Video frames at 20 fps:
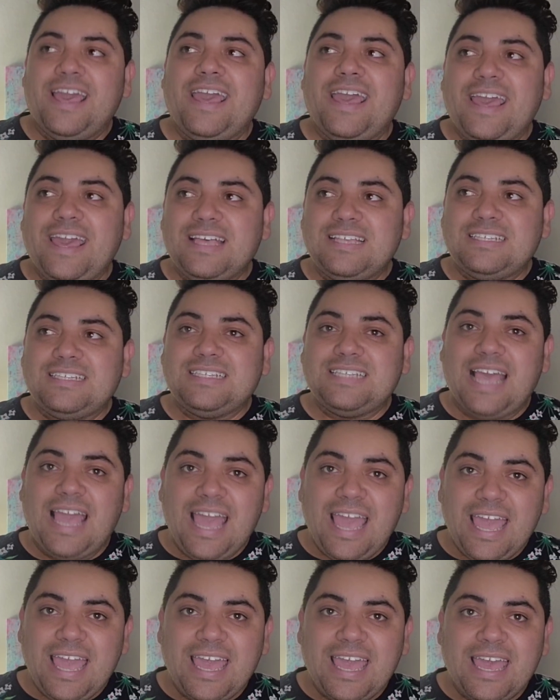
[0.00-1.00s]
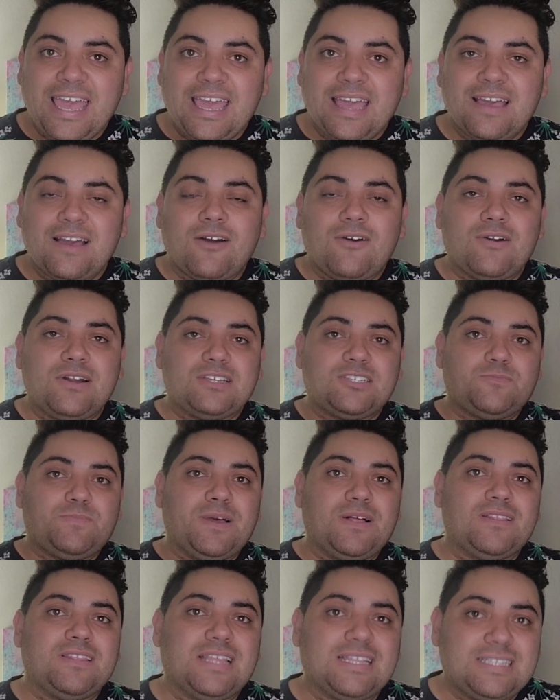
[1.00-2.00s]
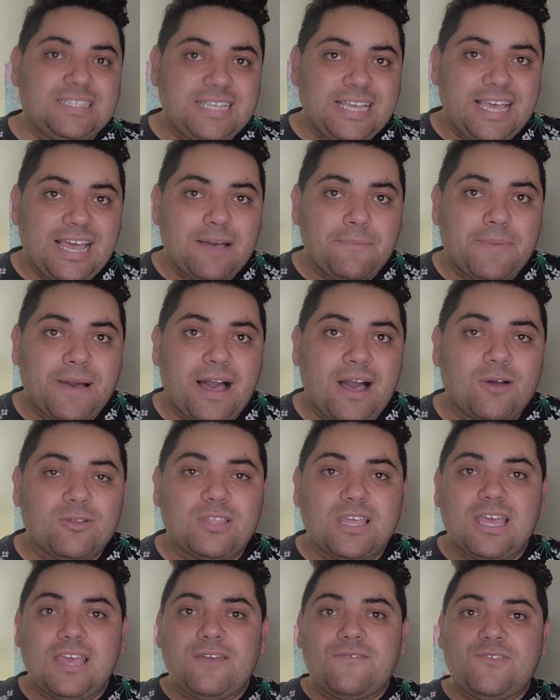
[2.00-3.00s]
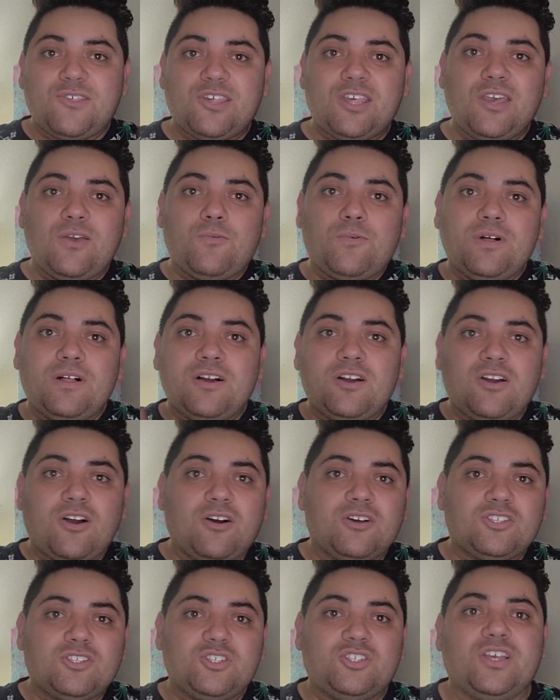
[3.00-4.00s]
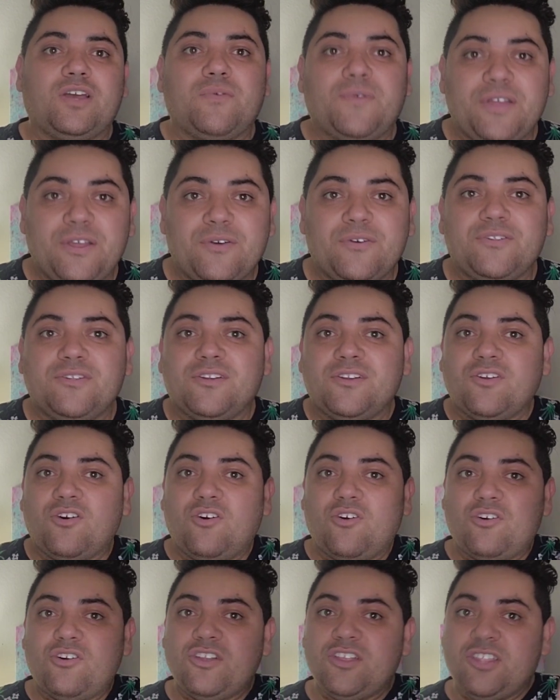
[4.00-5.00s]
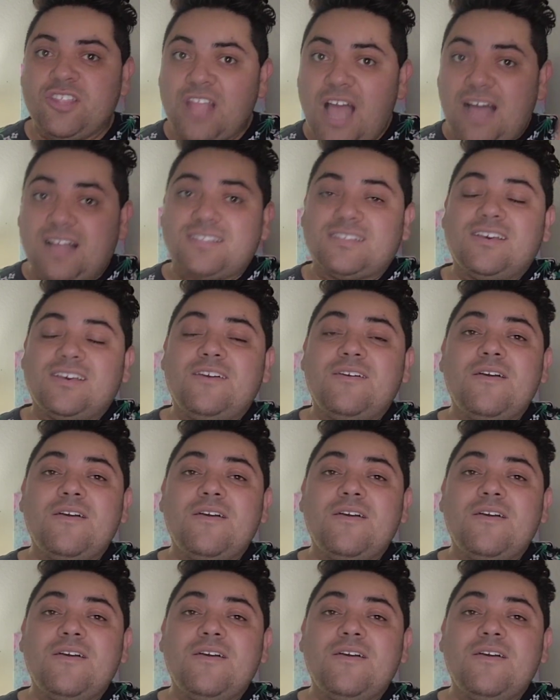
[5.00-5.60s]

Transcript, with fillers: is saying or spilling the tea about if she will go to the reunion or not.